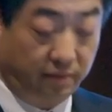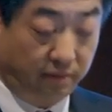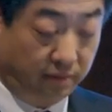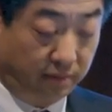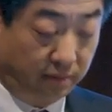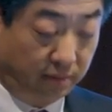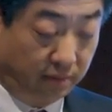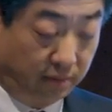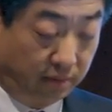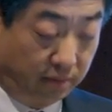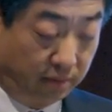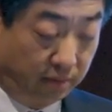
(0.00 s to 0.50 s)

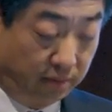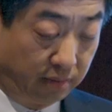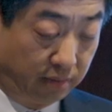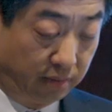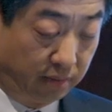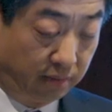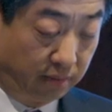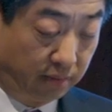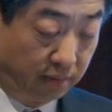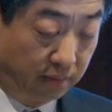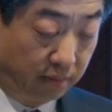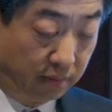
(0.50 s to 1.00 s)

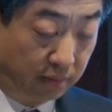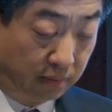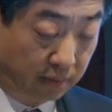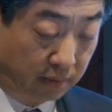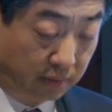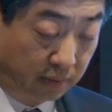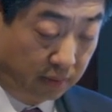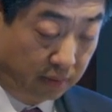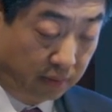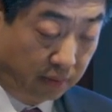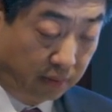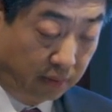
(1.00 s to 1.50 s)

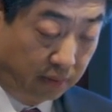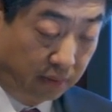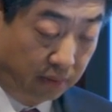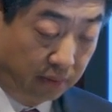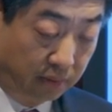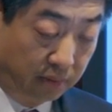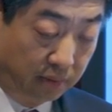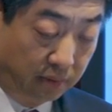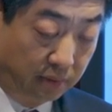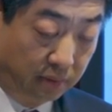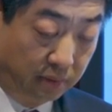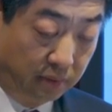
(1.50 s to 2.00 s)

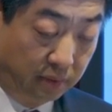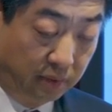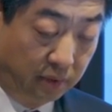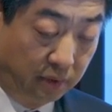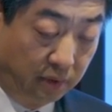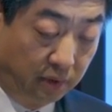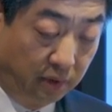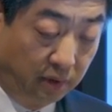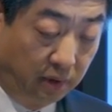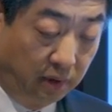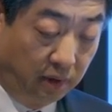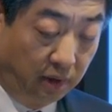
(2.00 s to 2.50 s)
[no speech]